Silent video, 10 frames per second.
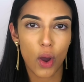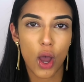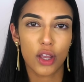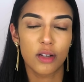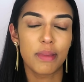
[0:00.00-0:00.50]

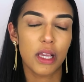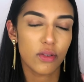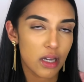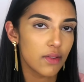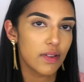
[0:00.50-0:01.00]
work and be
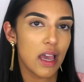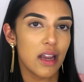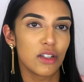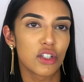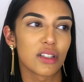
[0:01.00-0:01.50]
creative
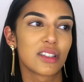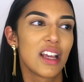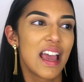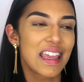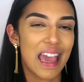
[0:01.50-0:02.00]
again and
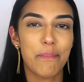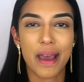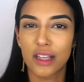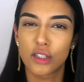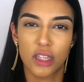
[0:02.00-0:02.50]
just get
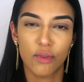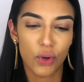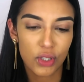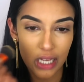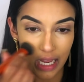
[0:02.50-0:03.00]
back into that
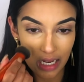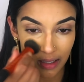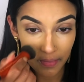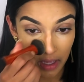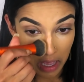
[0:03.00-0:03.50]

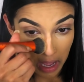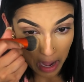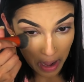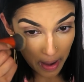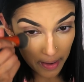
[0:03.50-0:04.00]
routine.
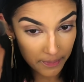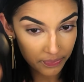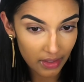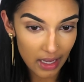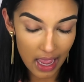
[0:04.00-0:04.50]

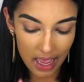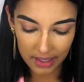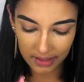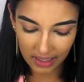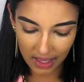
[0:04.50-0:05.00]

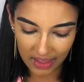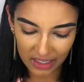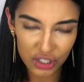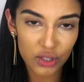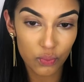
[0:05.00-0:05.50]
And I think
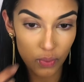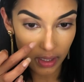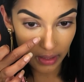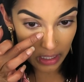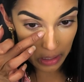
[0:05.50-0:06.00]
it's just
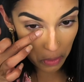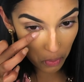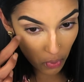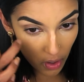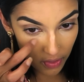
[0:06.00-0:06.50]
really
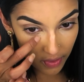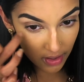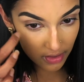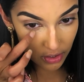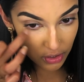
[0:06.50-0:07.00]
worth
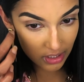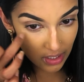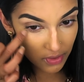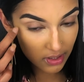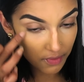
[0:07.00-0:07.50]
it to just
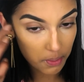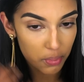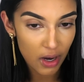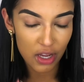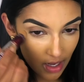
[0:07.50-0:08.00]
give yourself a
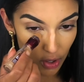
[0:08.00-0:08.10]
break.